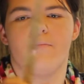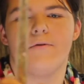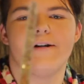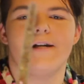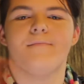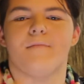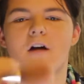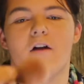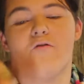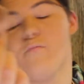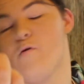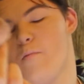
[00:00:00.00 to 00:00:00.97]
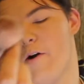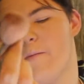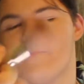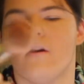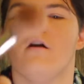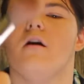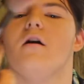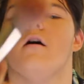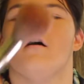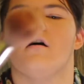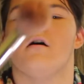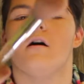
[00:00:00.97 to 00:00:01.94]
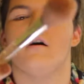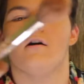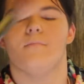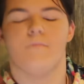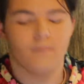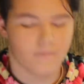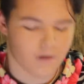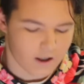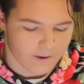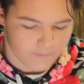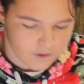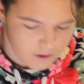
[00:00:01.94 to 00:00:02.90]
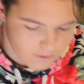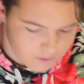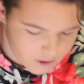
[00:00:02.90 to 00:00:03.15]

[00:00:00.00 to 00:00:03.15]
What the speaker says: of pretty. Got it from Walmart. Yeah, so